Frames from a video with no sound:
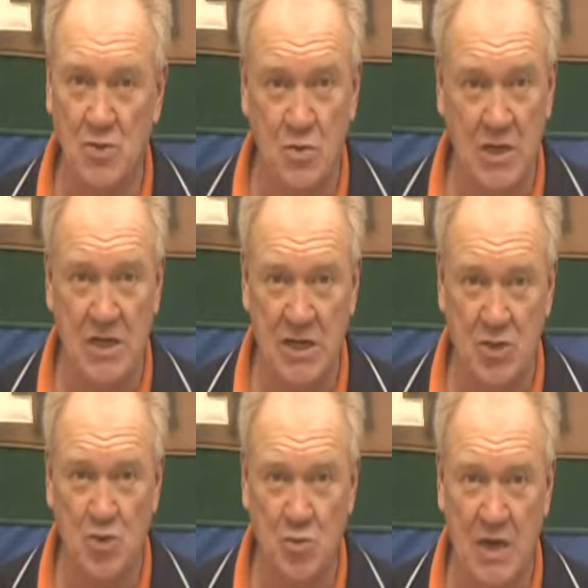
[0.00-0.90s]
with a
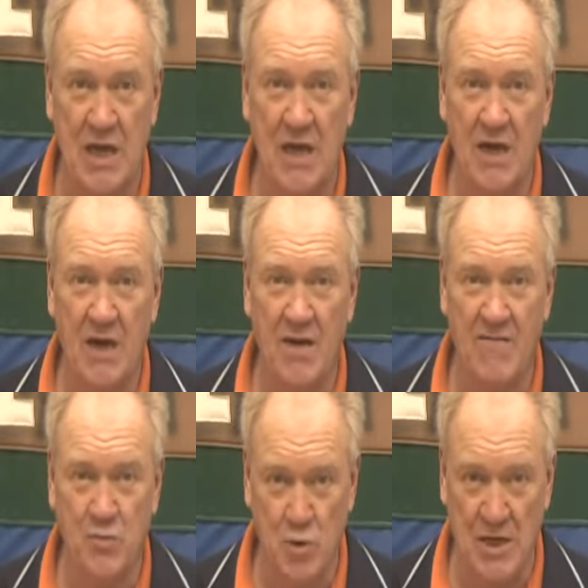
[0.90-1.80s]
history
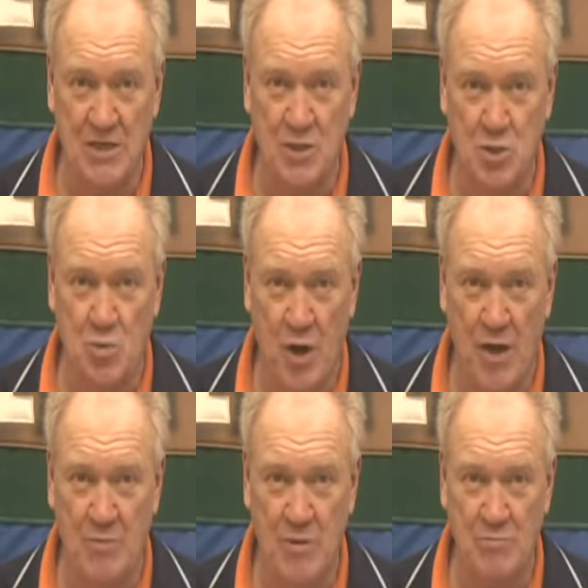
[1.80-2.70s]
of drainage
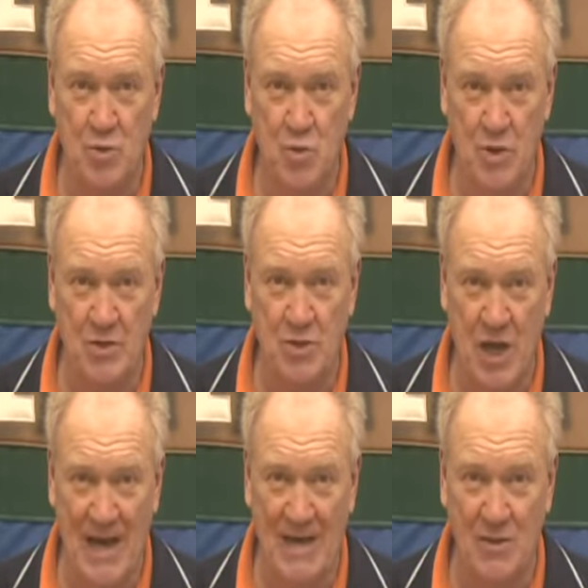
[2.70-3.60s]
problems where
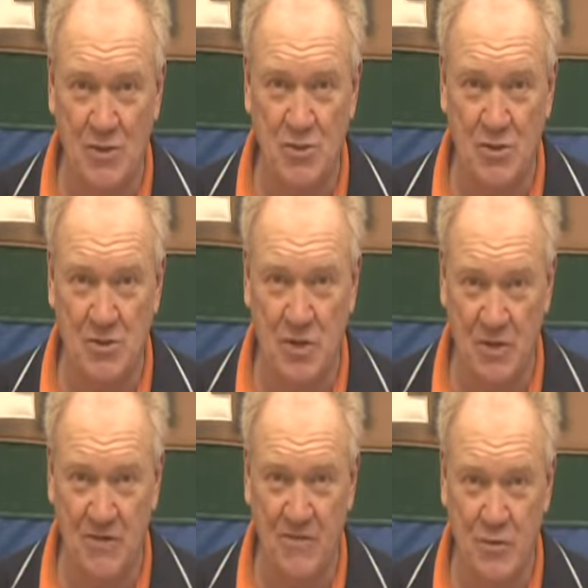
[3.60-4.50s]
tiles and
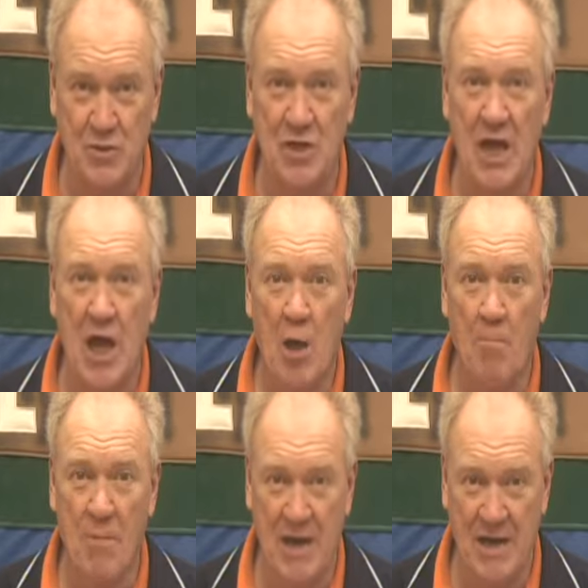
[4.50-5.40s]
culverts
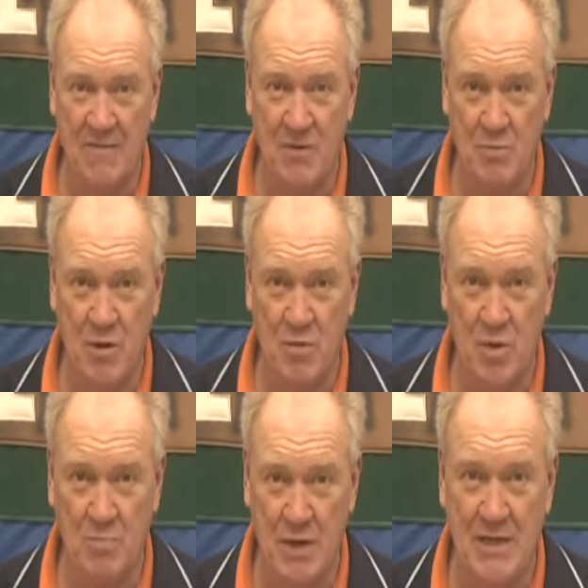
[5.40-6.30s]
may have to be
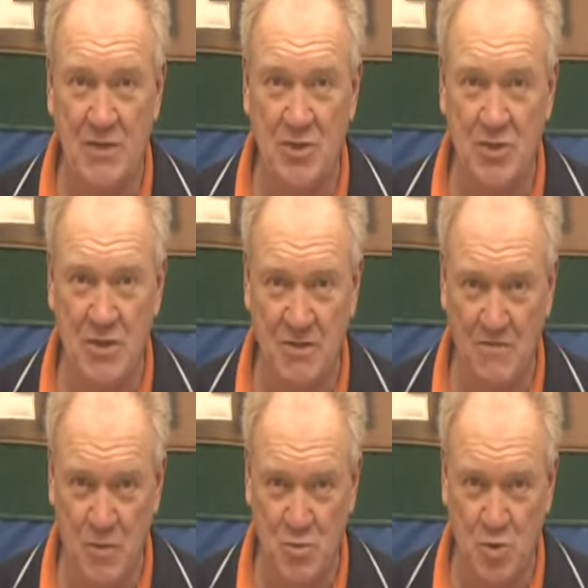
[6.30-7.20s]
replaced in the
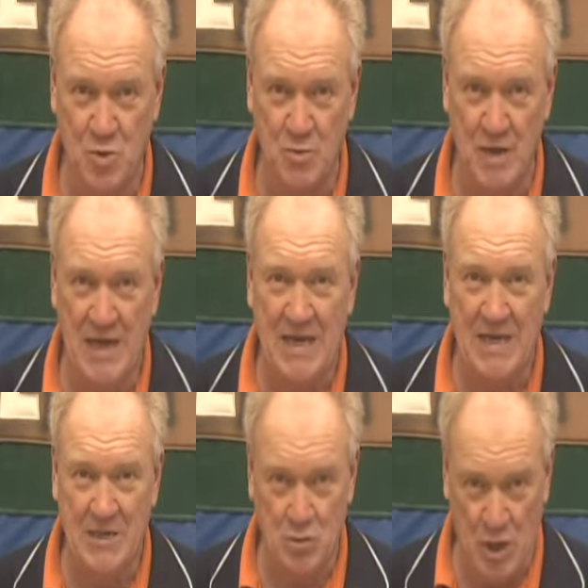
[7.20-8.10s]
future.
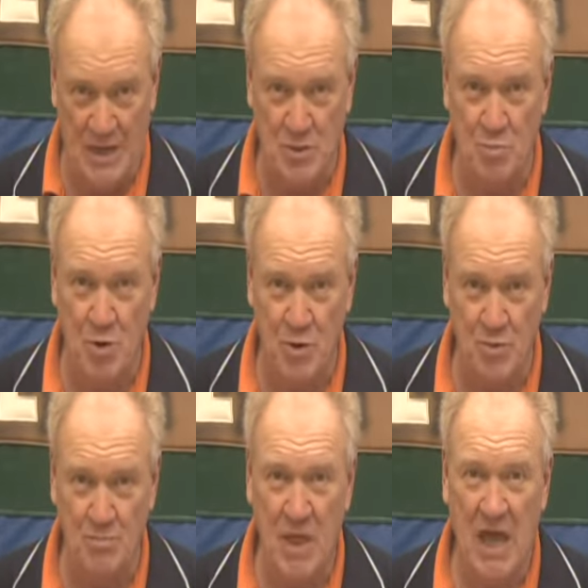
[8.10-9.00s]
In
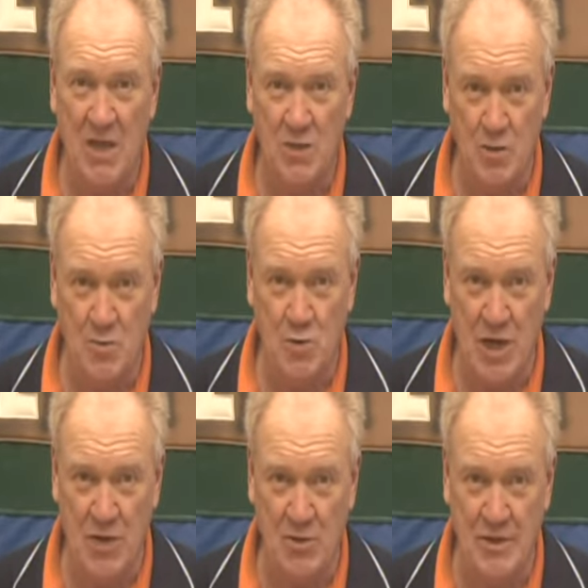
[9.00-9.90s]
Jacksboro, those
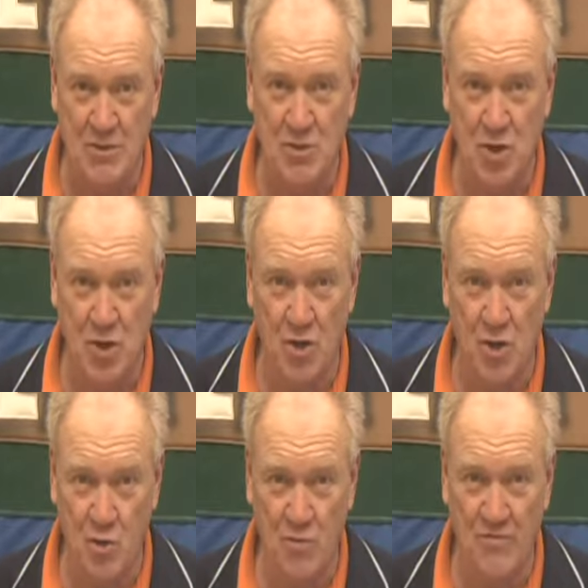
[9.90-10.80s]
areas are
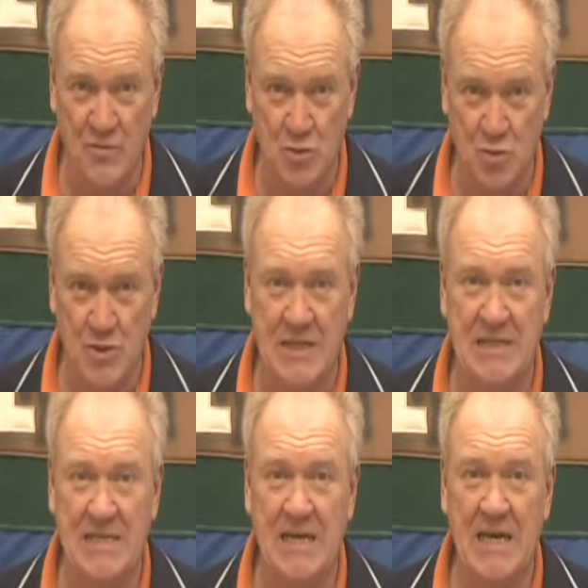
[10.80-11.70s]
Cove
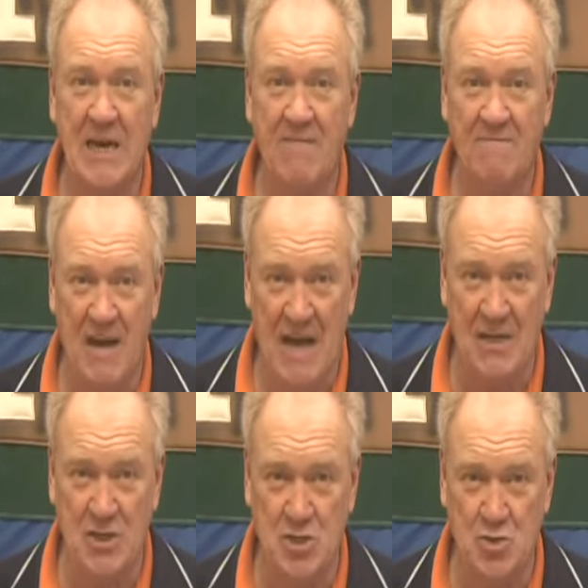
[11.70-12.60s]
Street,
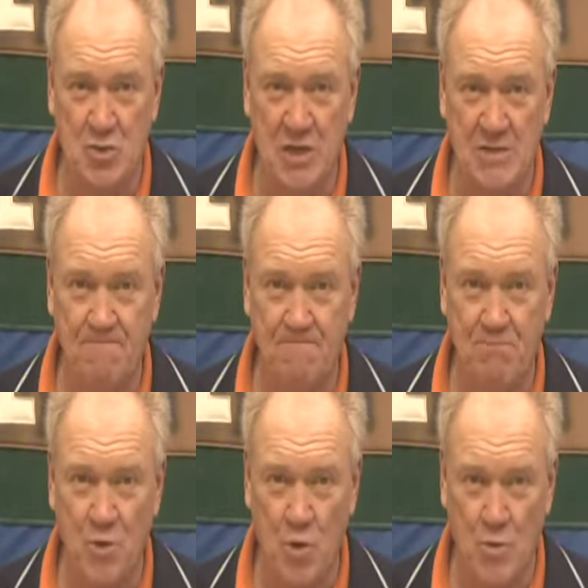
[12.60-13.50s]
Valley Street,
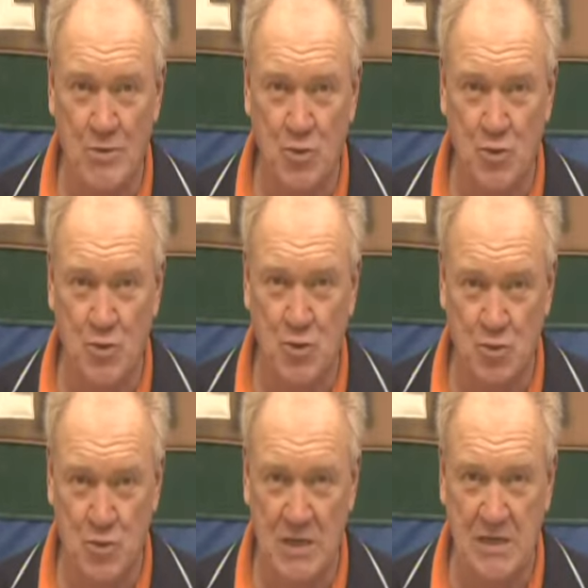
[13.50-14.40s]
Orchard
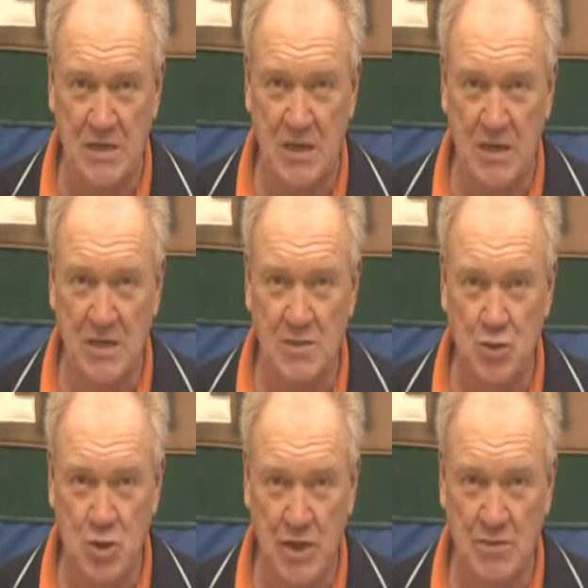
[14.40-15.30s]
Street,
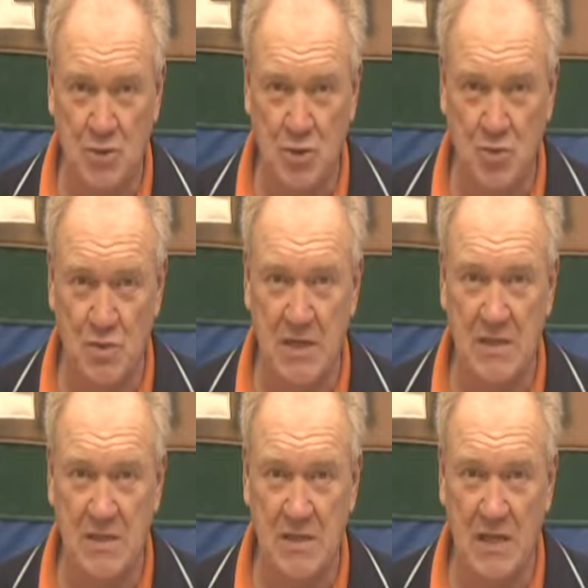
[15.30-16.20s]
Gent Street,
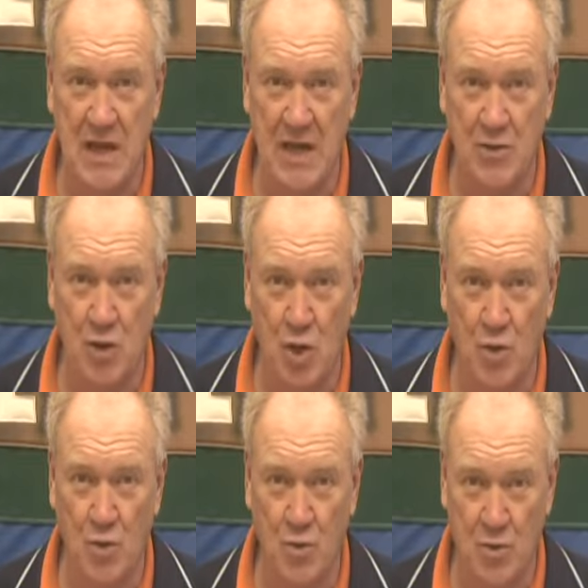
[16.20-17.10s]
and
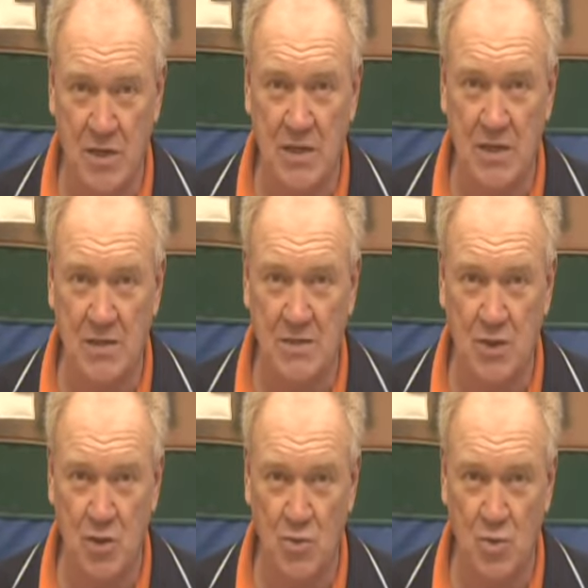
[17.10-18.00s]
Dog Creek
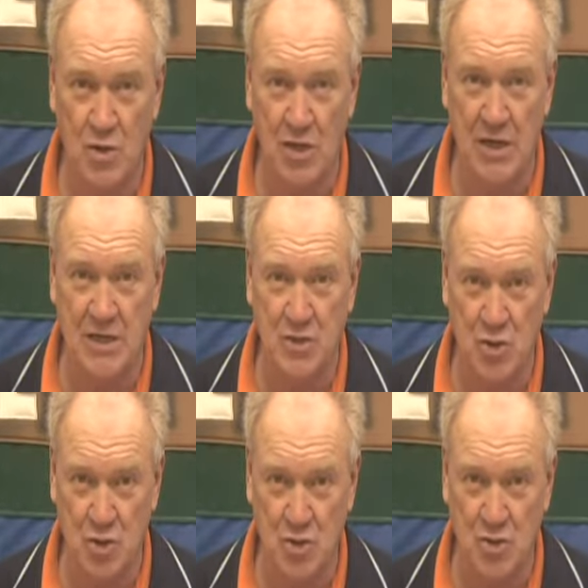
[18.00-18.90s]
near Woodlake
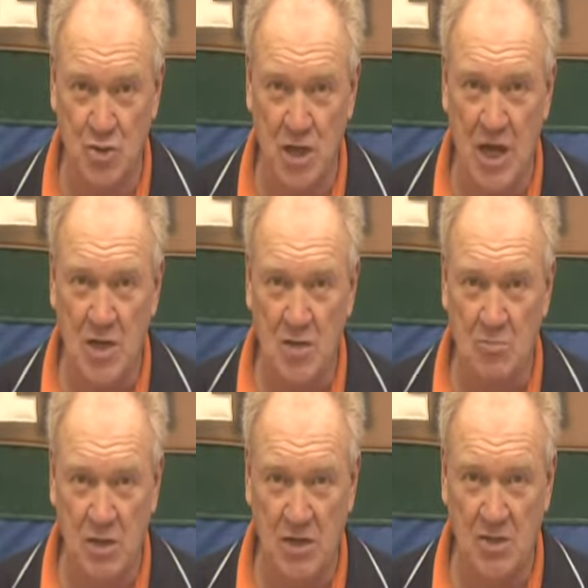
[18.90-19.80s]
Church.
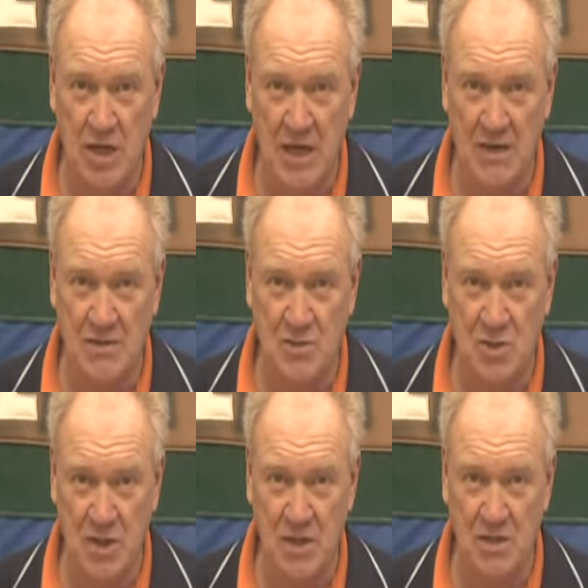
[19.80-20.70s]
Mayor Cannon
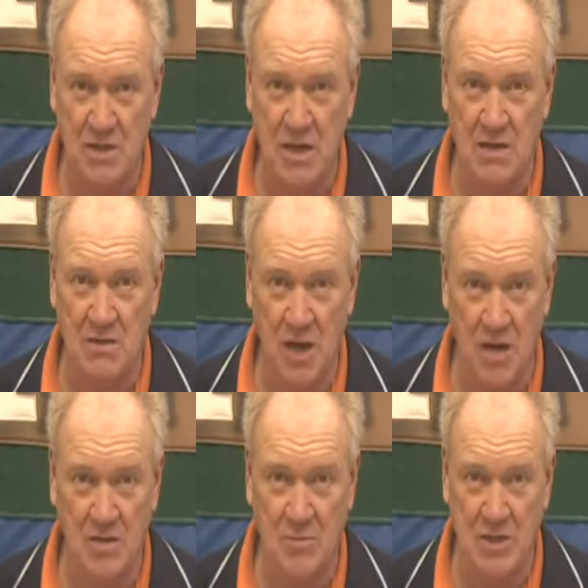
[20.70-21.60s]
said that
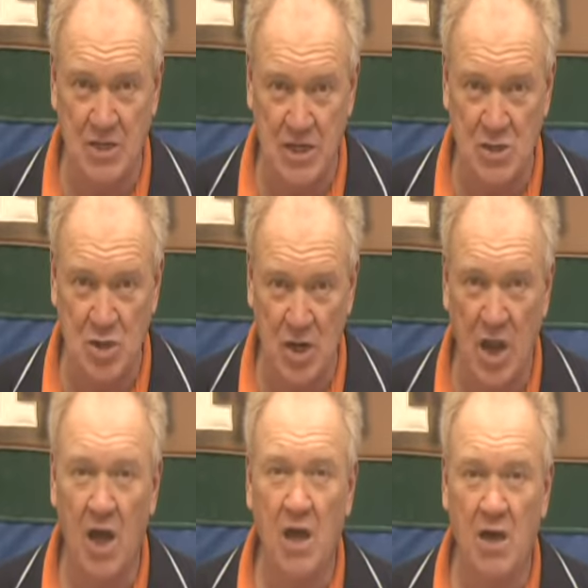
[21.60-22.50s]
documentation
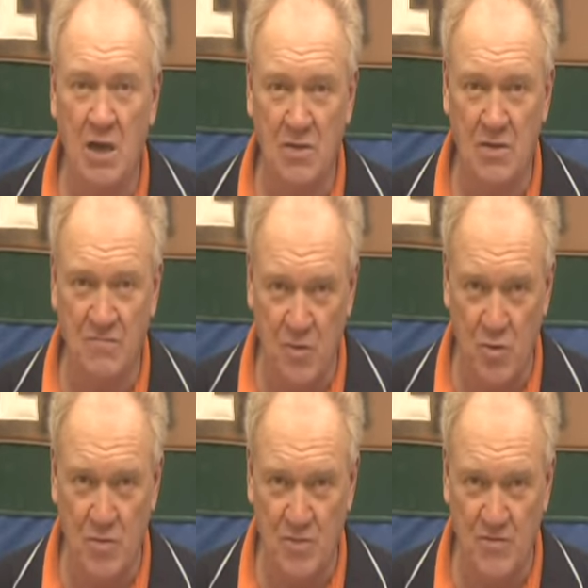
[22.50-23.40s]
in the
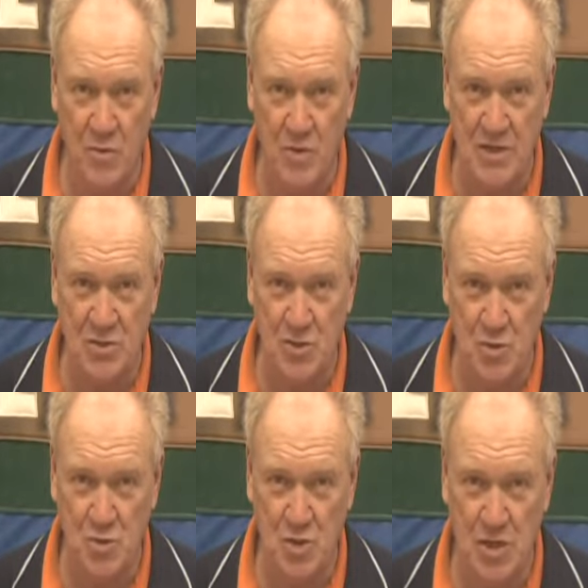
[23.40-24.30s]
form of the
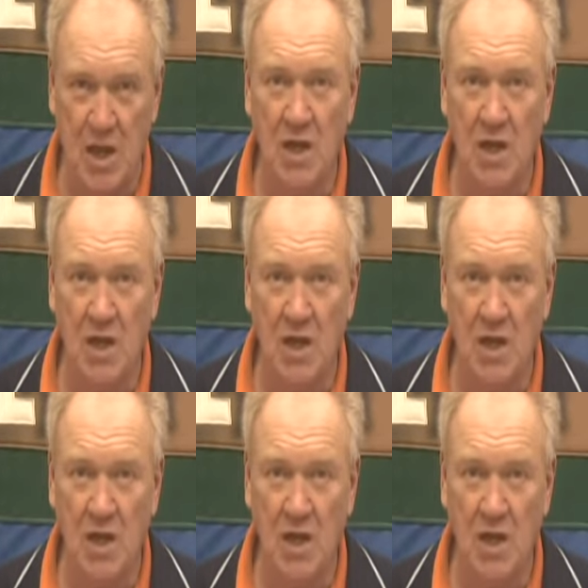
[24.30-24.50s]
resolution